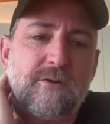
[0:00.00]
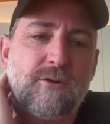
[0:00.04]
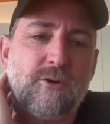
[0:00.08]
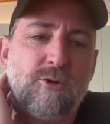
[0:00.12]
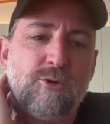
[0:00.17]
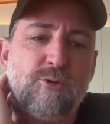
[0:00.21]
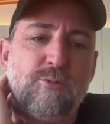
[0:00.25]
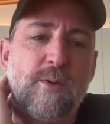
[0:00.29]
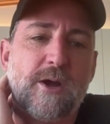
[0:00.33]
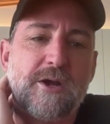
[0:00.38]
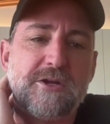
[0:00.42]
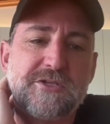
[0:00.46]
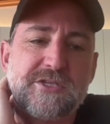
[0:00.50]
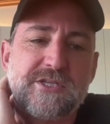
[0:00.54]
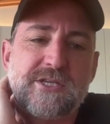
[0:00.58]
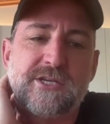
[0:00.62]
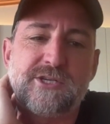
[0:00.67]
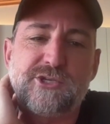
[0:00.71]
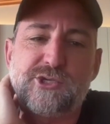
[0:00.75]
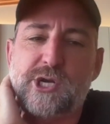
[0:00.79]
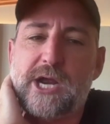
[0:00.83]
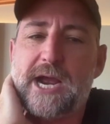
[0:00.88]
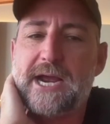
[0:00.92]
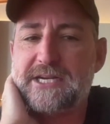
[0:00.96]
almost
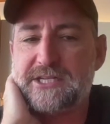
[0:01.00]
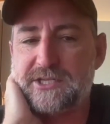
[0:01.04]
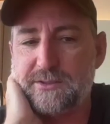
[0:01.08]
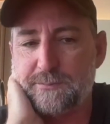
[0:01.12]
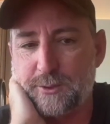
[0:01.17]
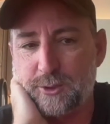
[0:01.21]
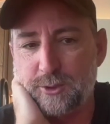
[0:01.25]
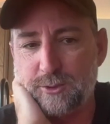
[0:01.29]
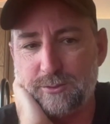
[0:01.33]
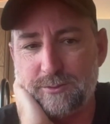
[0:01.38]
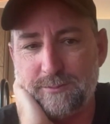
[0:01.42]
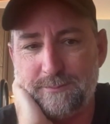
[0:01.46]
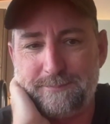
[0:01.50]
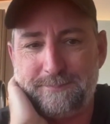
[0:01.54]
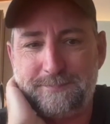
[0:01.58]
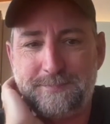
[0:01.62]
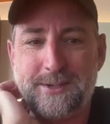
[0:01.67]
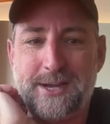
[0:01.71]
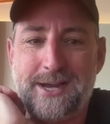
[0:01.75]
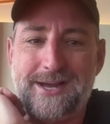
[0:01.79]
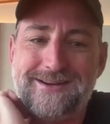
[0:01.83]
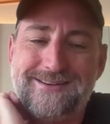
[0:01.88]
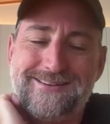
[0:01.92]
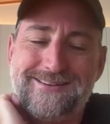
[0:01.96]
intractable. But